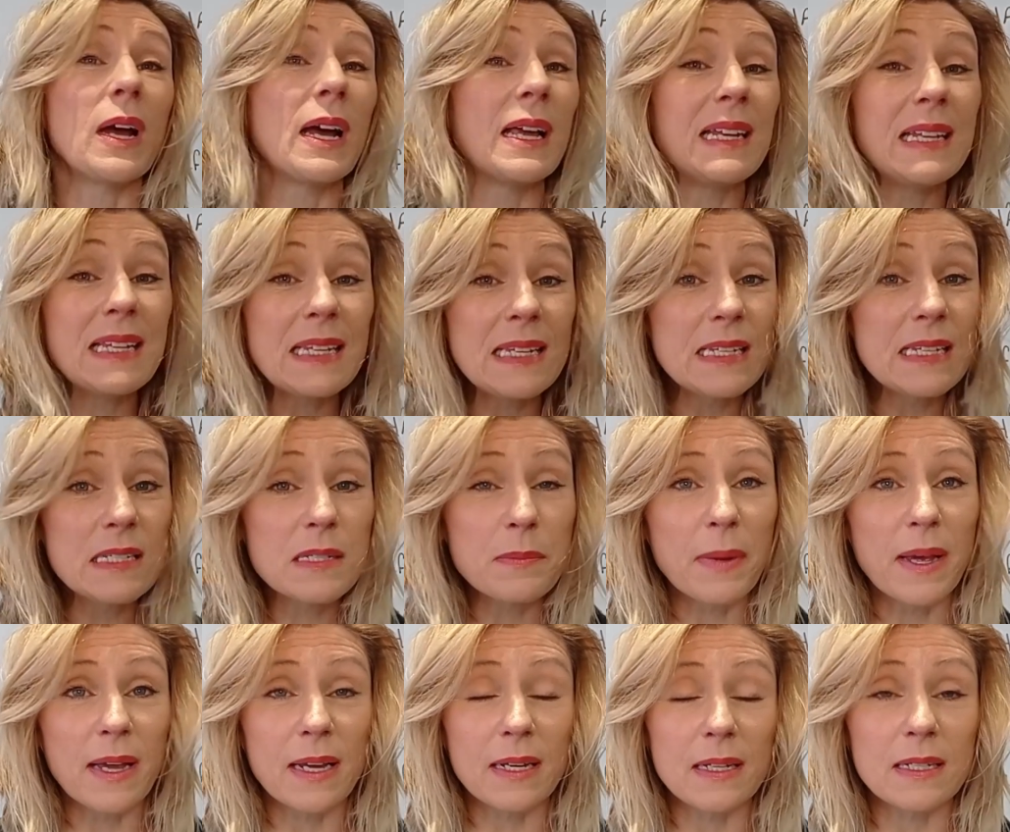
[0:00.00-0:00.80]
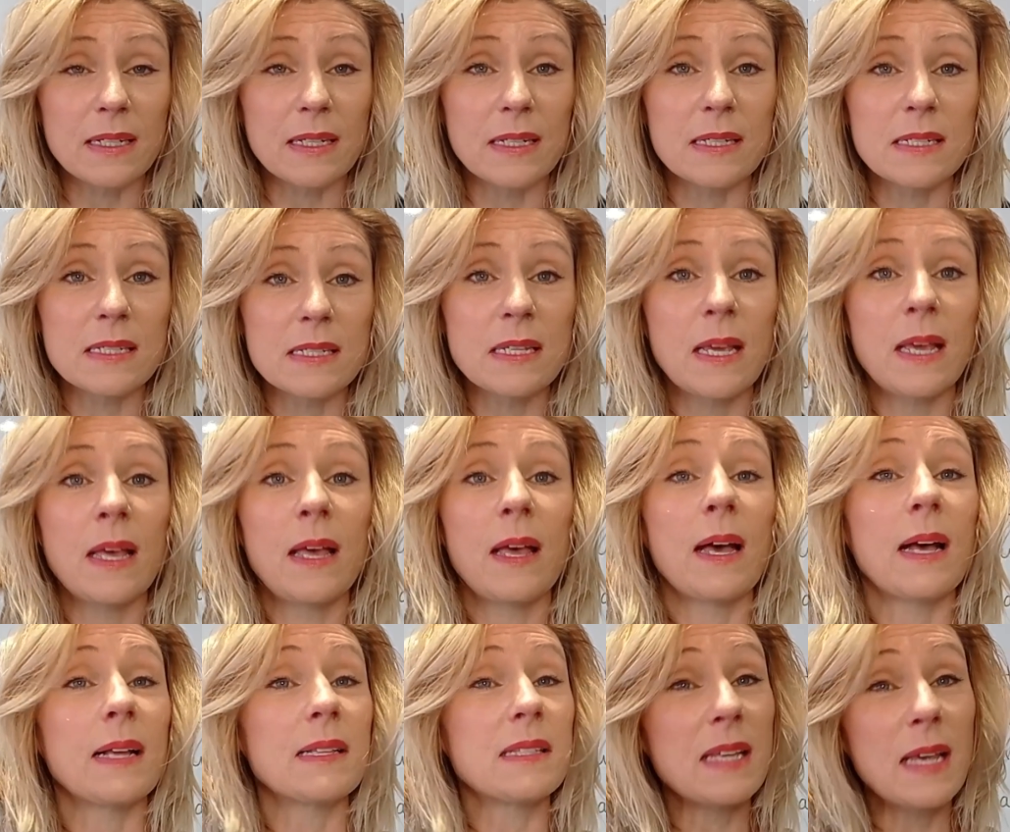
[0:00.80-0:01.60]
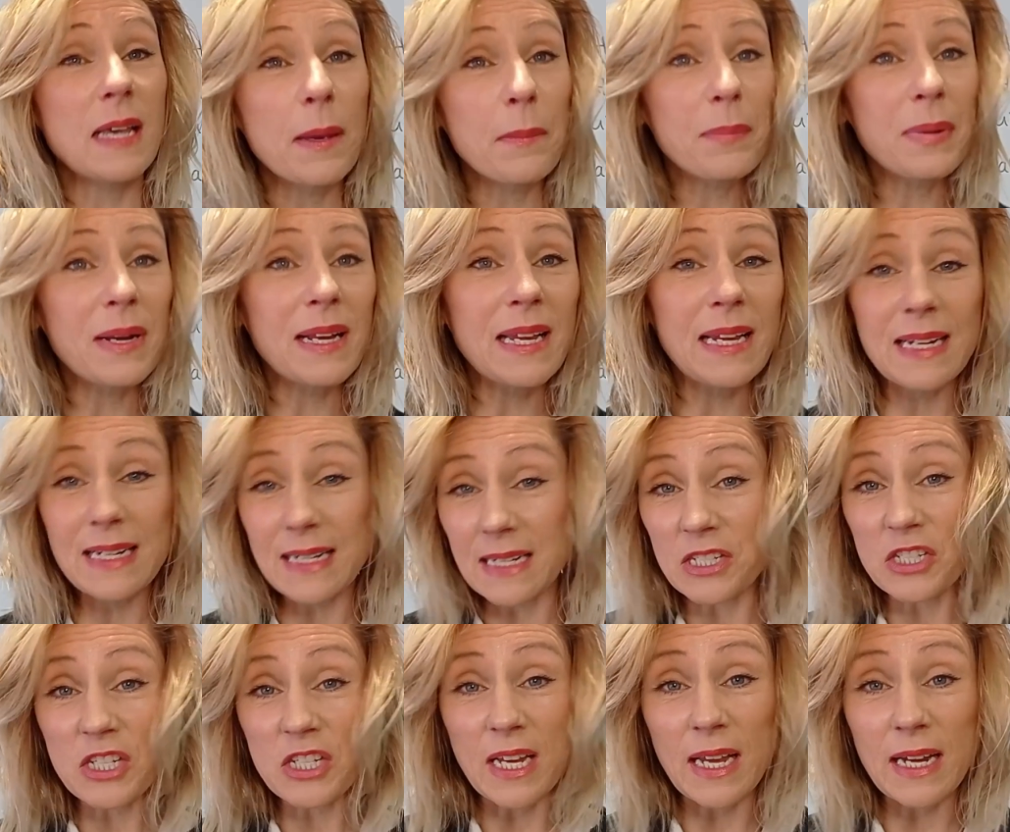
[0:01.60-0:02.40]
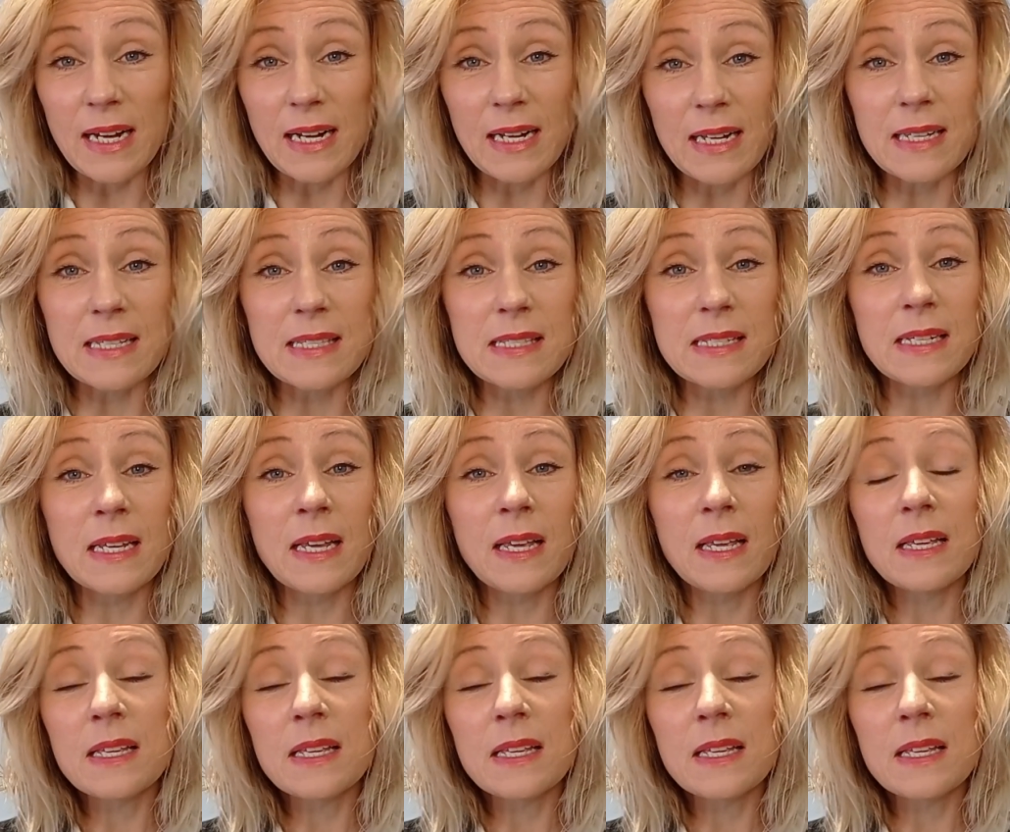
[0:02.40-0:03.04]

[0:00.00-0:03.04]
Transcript: a lead magnet, a template, a checklist.